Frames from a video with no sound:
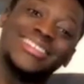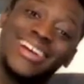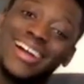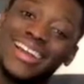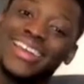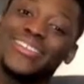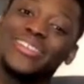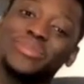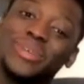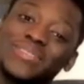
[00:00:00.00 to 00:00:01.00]
I
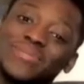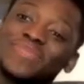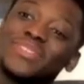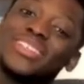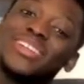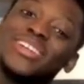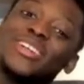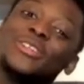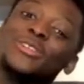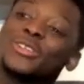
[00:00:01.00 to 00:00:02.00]
hear it, man.
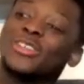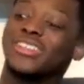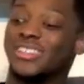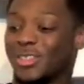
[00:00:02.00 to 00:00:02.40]
It's good.